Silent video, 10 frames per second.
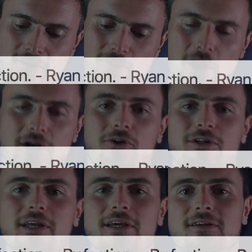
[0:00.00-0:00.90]
Ryan
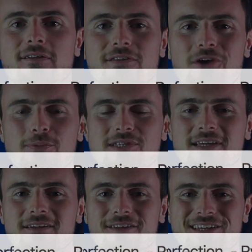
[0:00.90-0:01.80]
Holiday, the
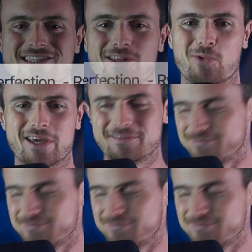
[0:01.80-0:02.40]
obstacle is the way.